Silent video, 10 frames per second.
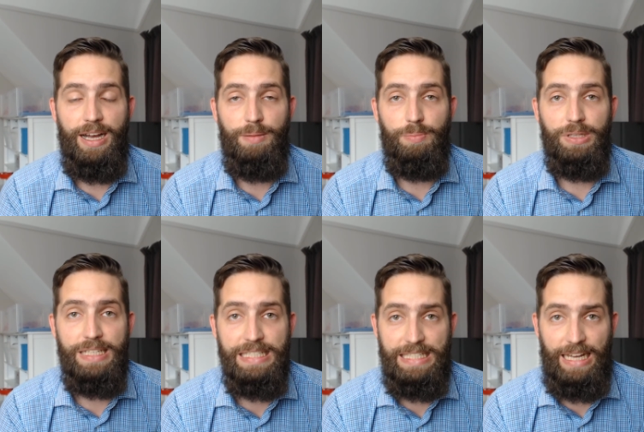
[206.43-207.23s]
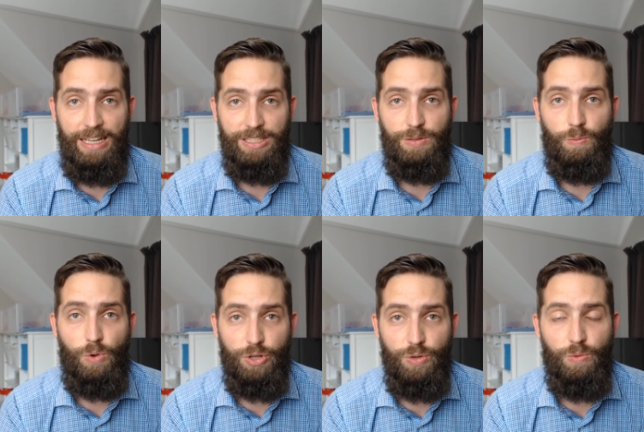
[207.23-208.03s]
Please tell us
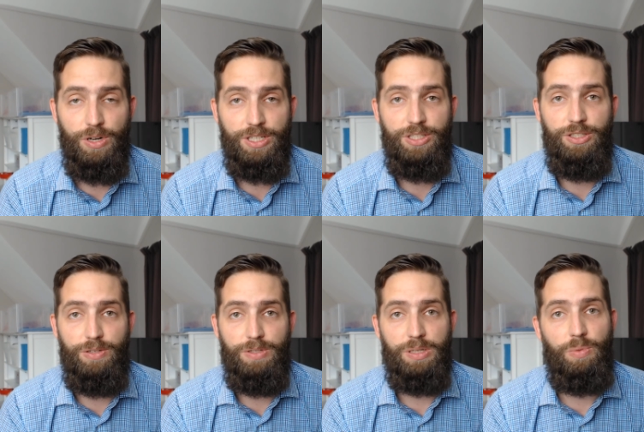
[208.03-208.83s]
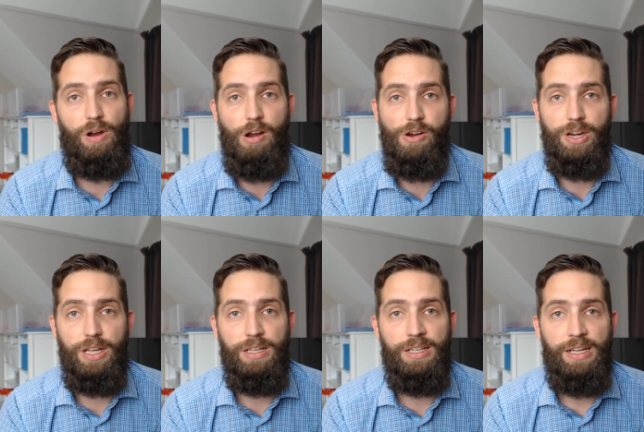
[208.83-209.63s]
what you want us to do as a
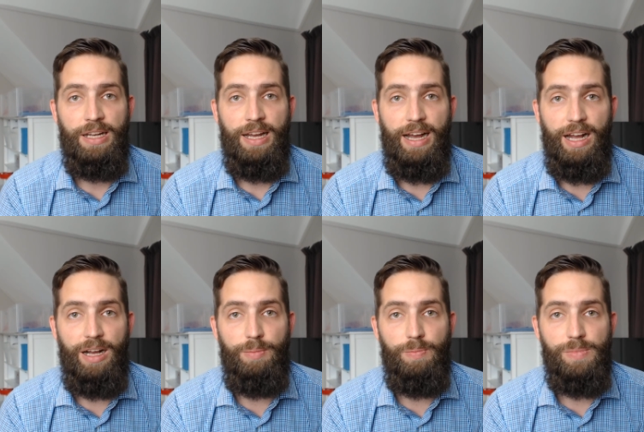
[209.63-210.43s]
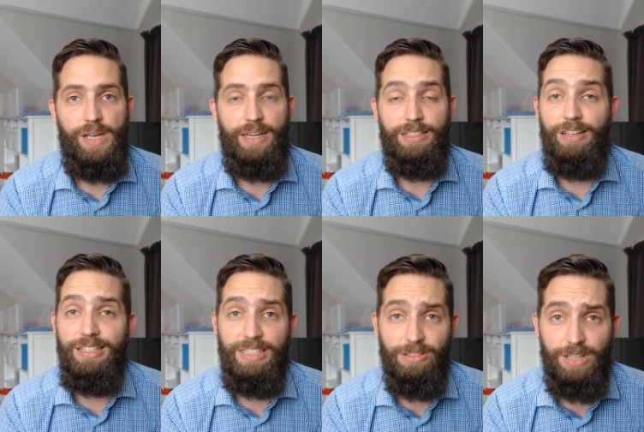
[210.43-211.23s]
priority. And in an
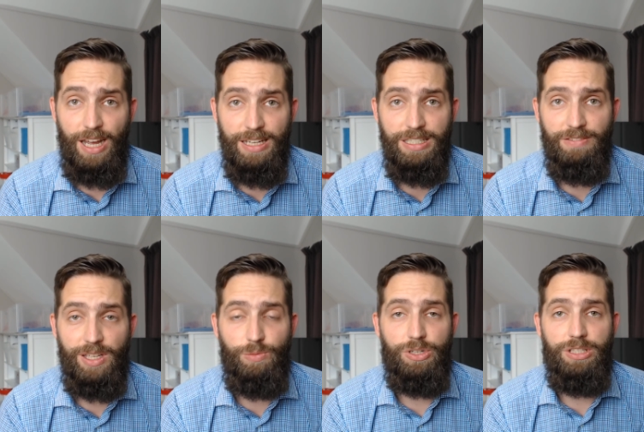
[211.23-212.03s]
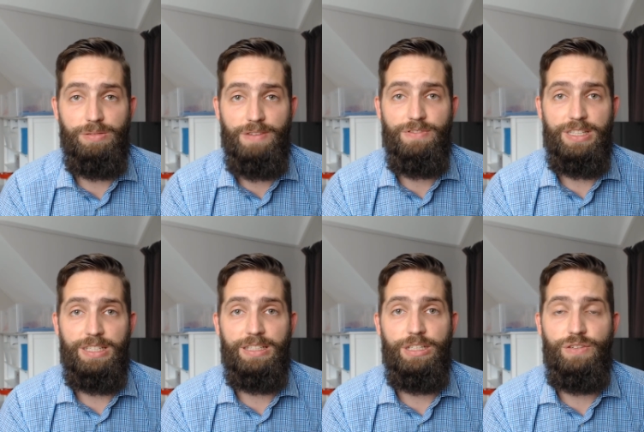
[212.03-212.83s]
ideal case, if they want to do
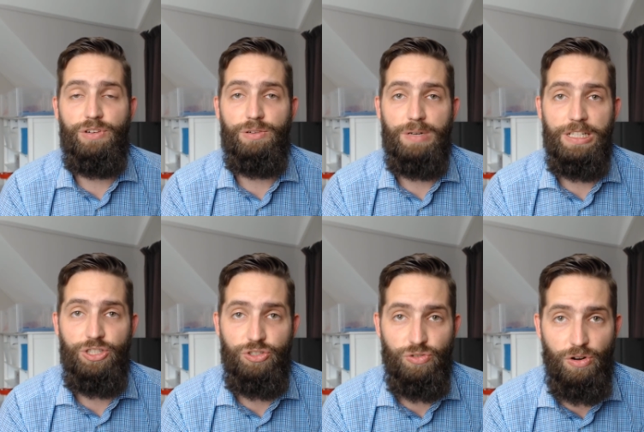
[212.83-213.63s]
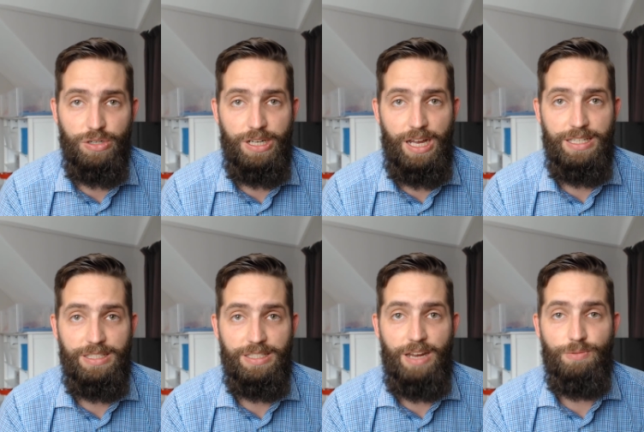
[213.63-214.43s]
everything, then you've got a really strong case
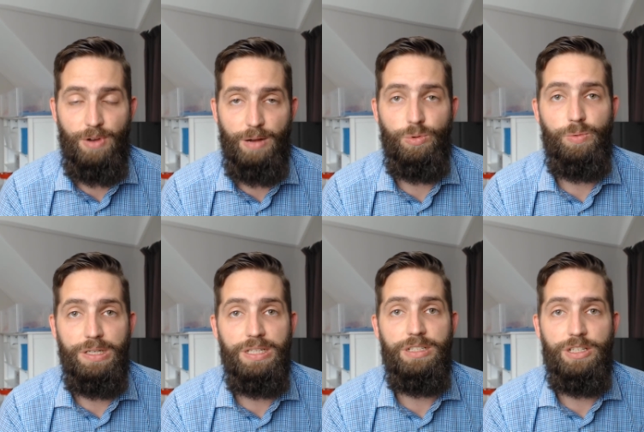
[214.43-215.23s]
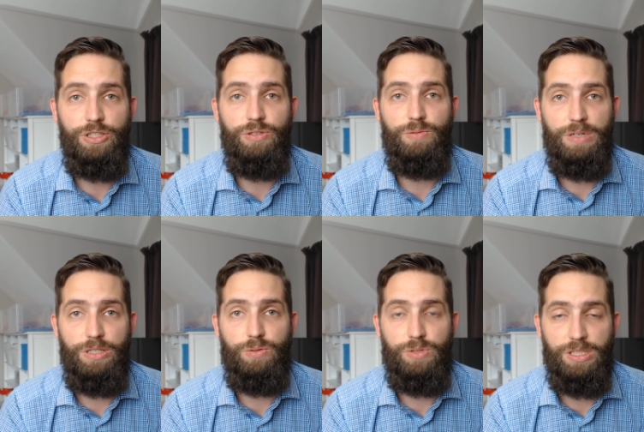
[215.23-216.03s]
to say, right, well, we need additional
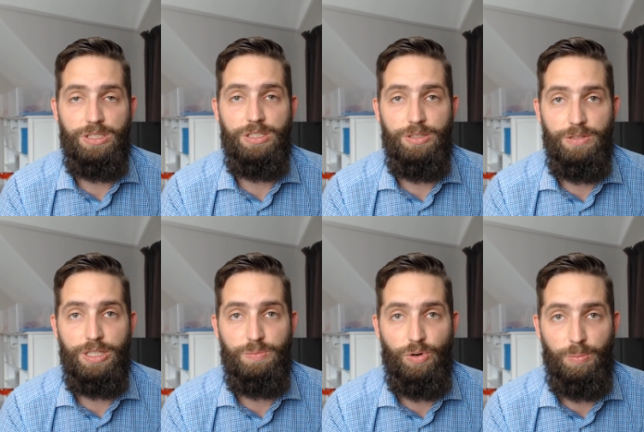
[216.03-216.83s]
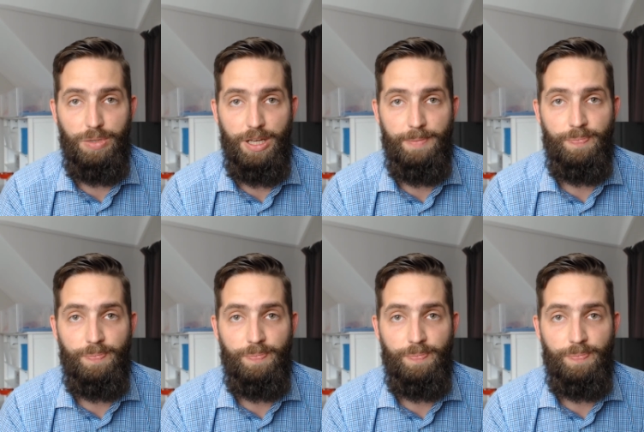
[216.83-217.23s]
resourcing to do this properly.